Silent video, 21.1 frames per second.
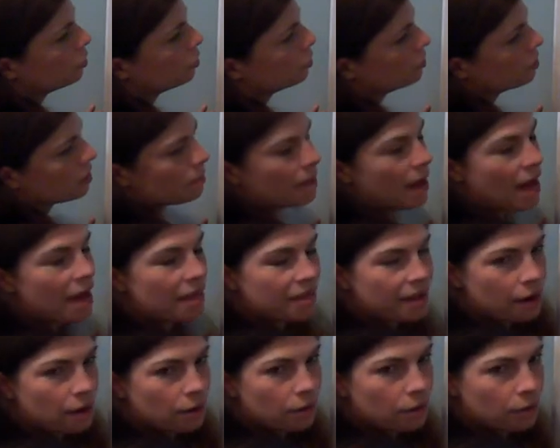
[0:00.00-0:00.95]
do this math
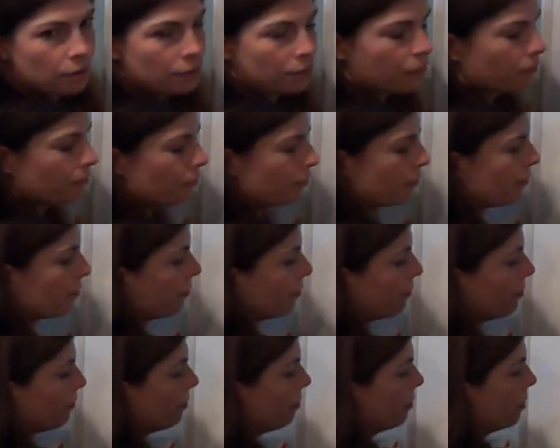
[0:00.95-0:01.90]
out,
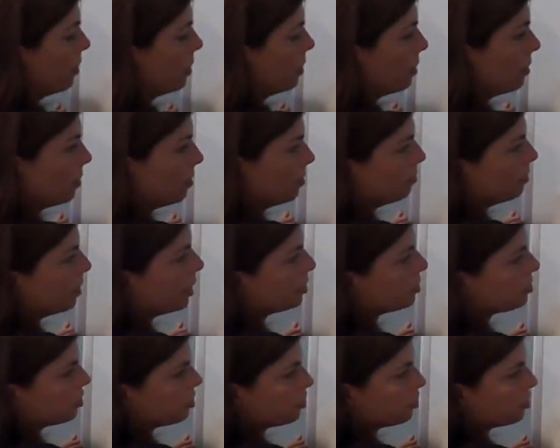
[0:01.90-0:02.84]
make
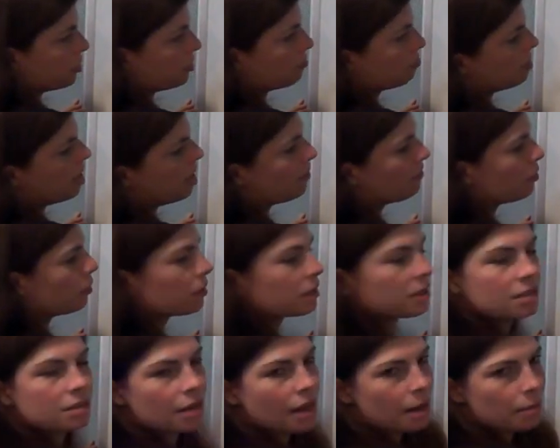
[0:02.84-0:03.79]
sure you're just careful with
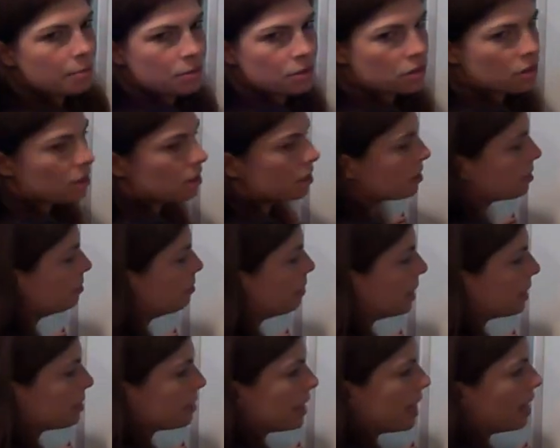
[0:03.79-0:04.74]
the steps, just
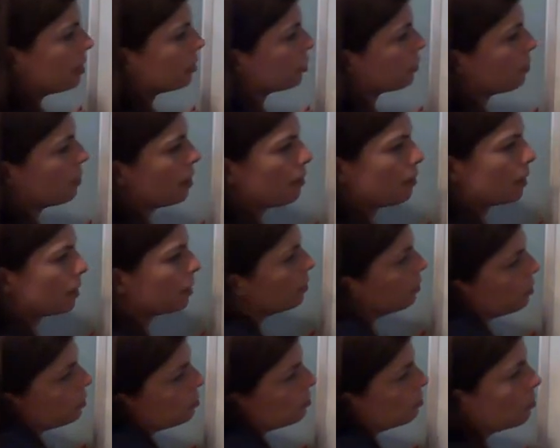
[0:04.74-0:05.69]
basic algebra, but
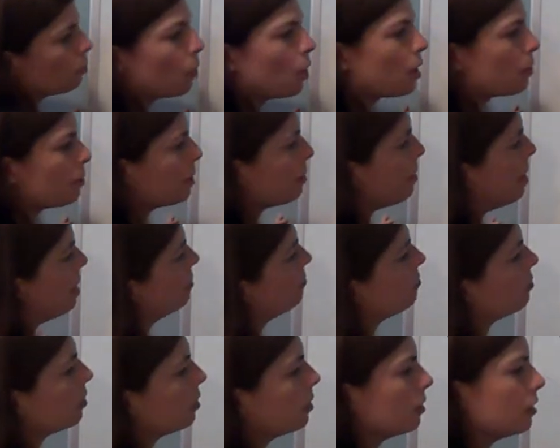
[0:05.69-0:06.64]
you just want to be
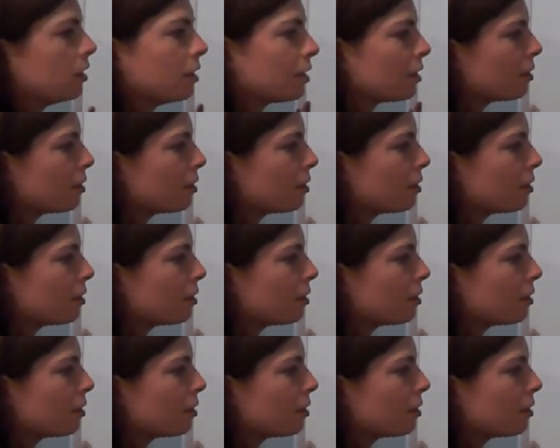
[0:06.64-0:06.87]
mindful.